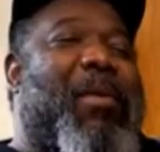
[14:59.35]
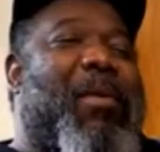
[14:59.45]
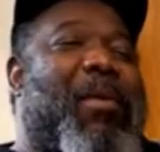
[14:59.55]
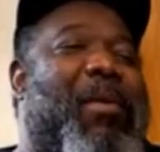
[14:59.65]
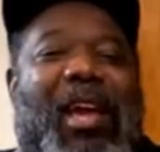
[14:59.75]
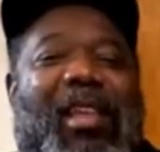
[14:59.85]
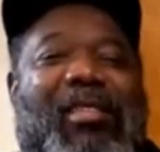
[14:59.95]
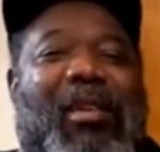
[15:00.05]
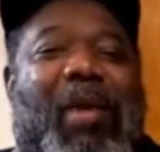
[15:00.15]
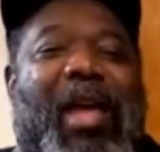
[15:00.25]
to yell at
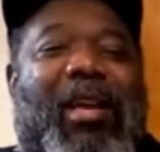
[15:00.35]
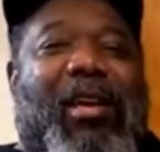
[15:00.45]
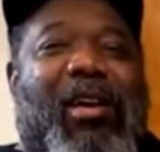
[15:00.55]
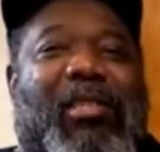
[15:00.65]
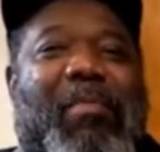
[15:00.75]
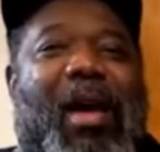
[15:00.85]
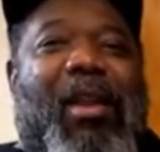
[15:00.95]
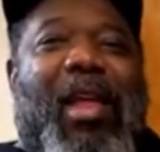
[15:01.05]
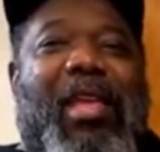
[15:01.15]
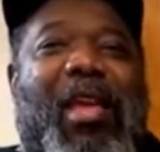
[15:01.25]
somebody and cuss them out,
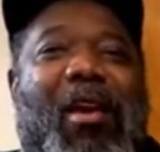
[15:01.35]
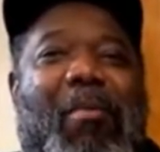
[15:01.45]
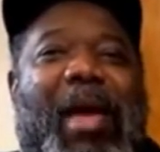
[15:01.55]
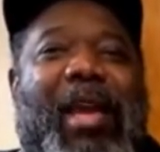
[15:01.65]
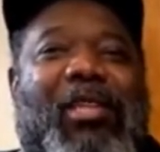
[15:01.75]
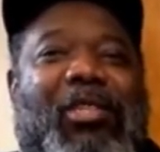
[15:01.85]
and they yell back